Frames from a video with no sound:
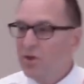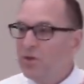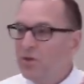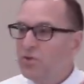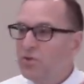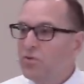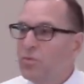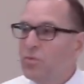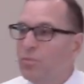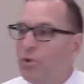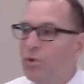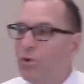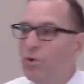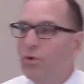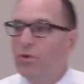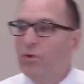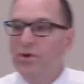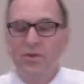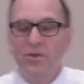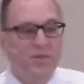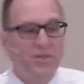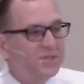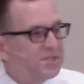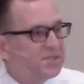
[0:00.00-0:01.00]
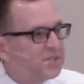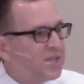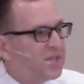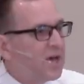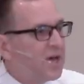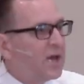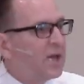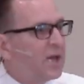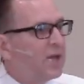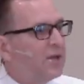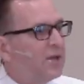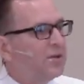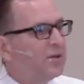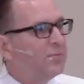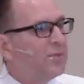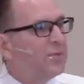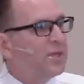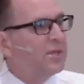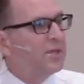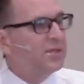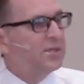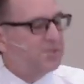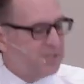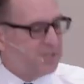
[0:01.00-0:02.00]
You bore the sign of
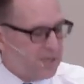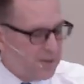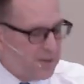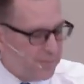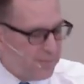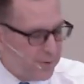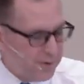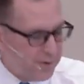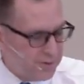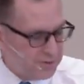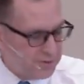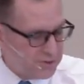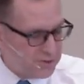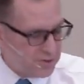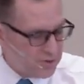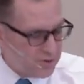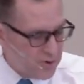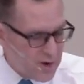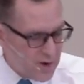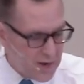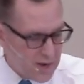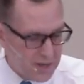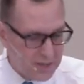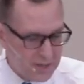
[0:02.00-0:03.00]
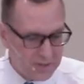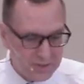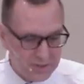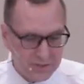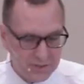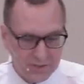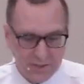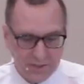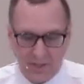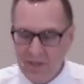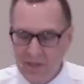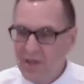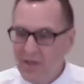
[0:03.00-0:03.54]
being set apart into Christ.